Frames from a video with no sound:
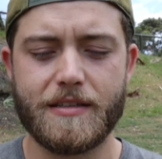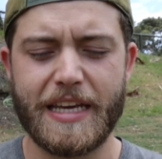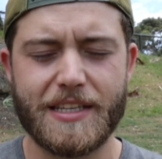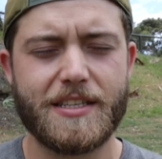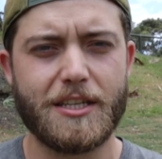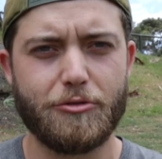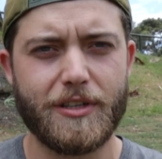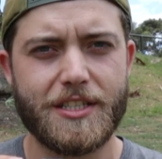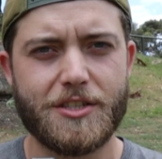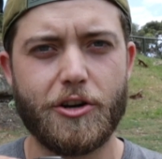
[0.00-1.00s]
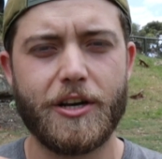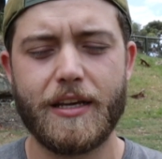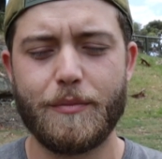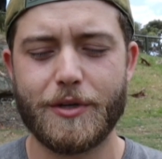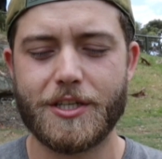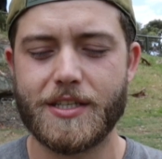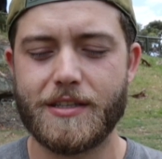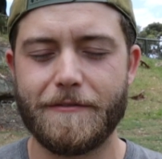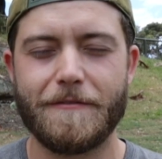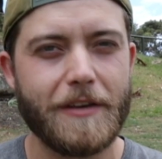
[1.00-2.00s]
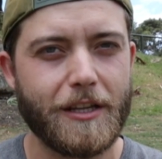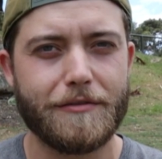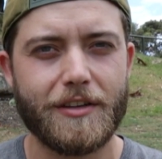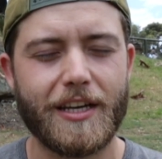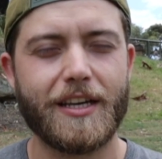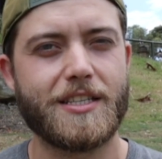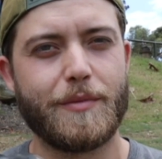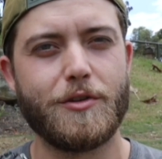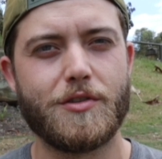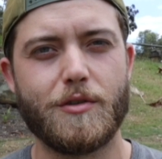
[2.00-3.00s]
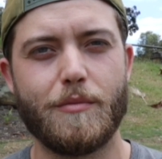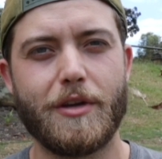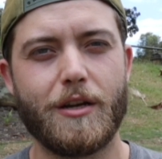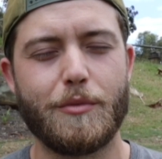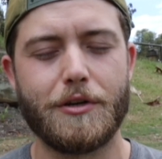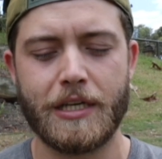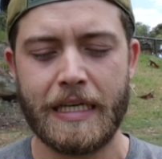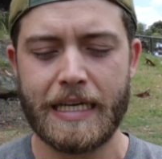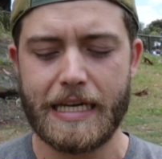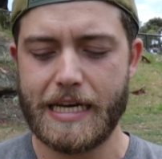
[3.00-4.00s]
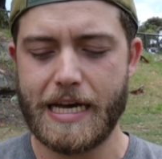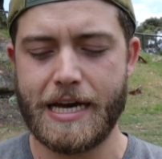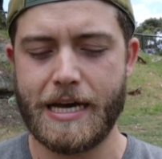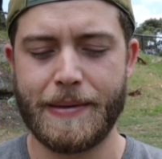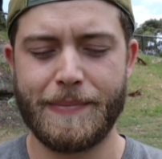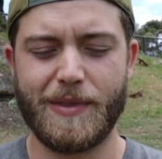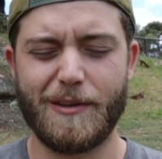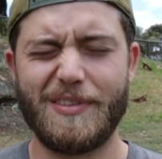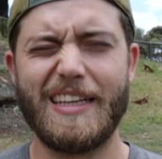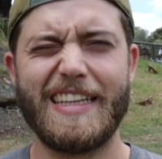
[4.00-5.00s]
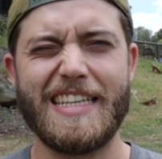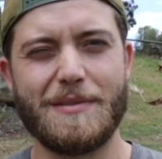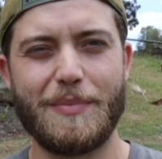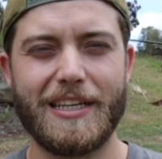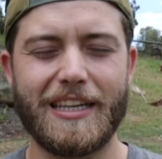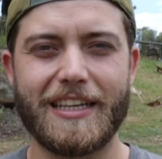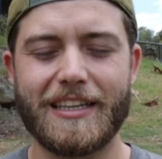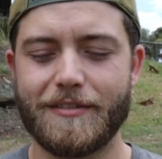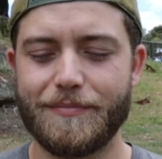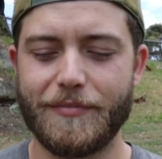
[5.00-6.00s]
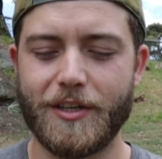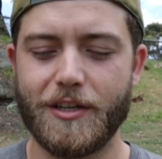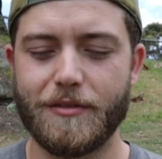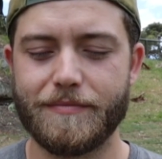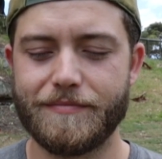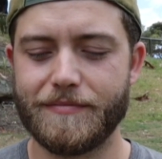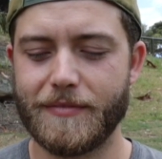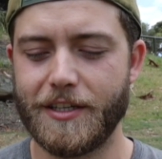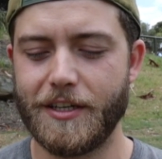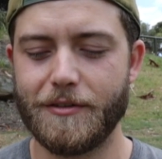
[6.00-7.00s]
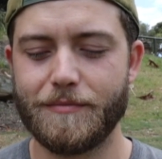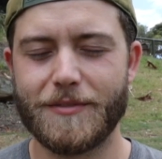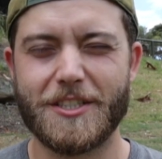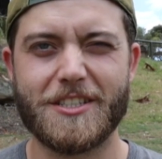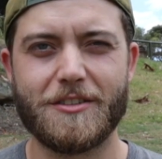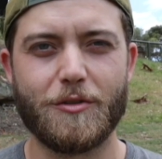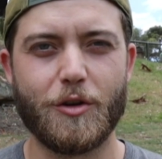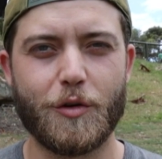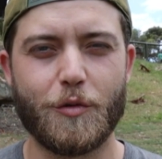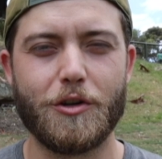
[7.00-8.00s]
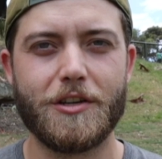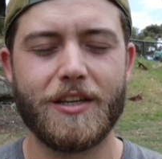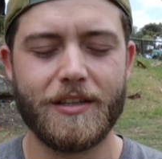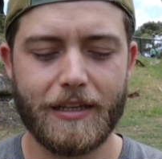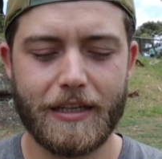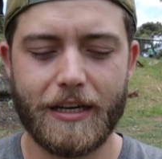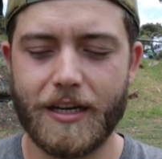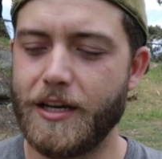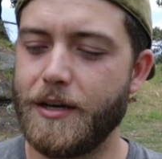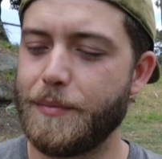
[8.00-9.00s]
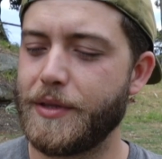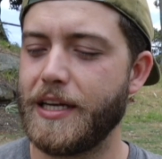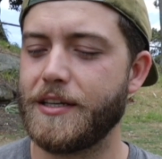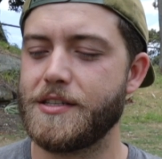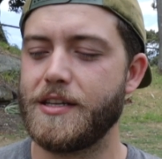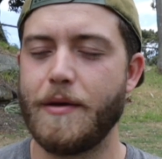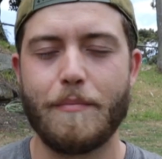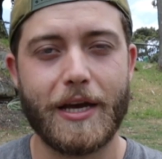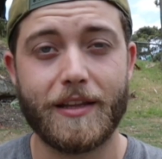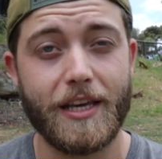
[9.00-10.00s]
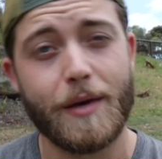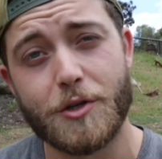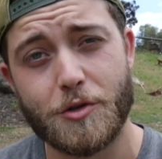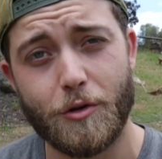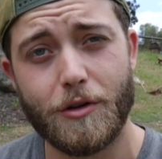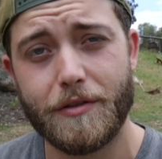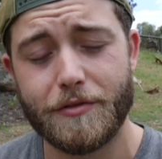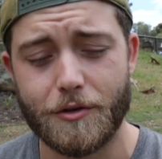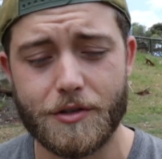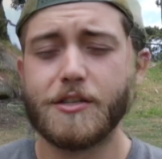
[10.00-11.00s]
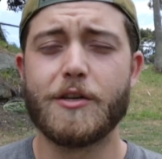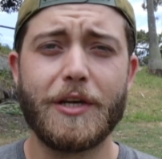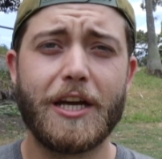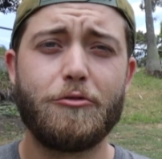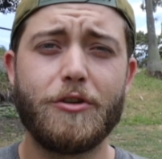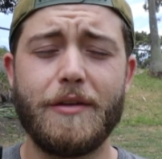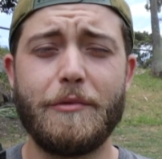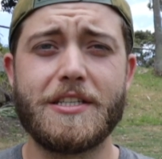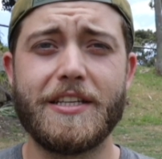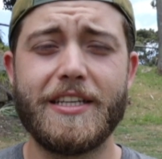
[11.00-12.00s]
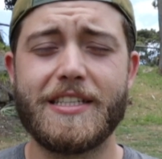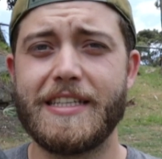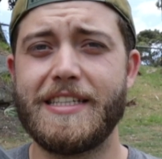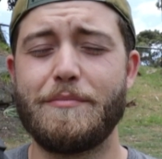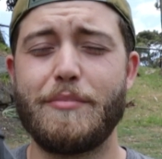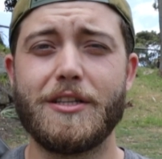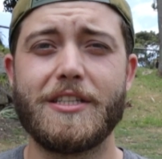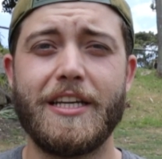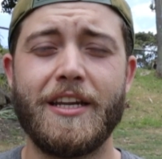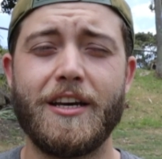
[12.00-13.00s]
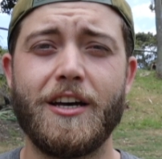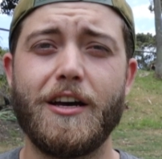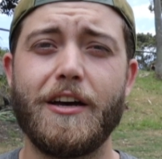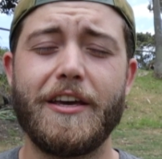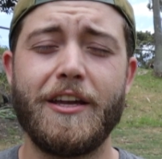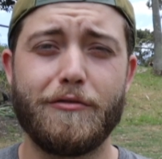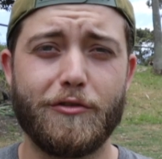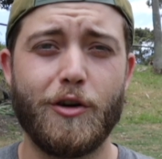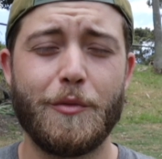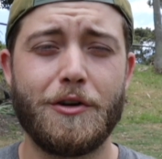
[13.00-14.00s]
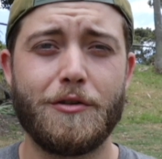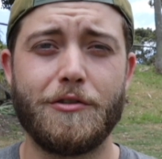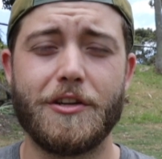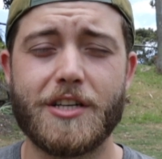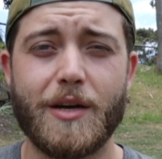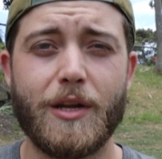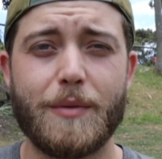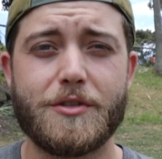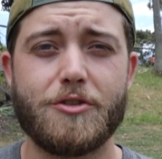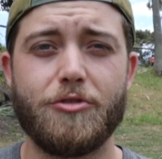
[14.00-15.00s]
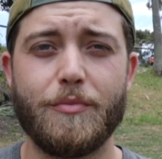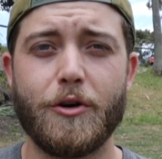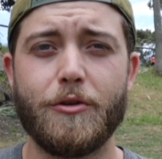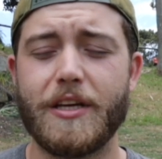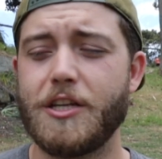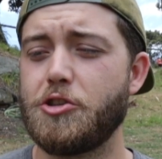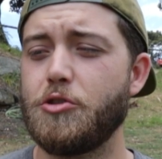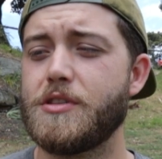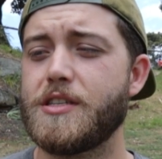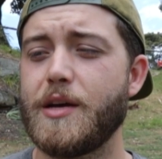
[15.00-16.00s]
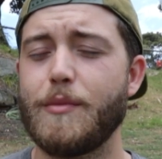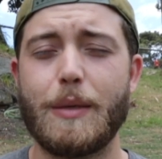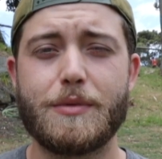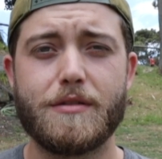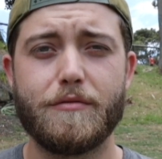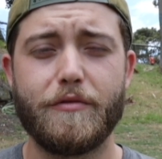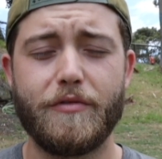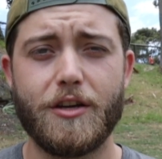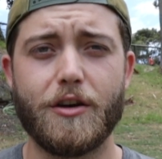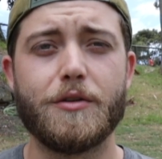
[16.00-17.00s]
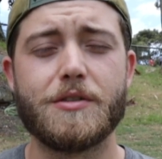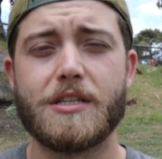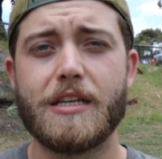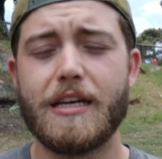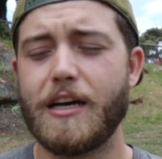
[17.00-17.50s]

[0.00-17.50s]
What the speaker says: It's still really sturdy, but just the feel of it, I guess I'm used to a metal body. The feel is a bit like, you know, I don't know, just lower quality. But that doesn't impact the image quality, of course. Something I really miss in this is a built-in intervalometer or a time-lapse remote. It shoots time-lapse videos,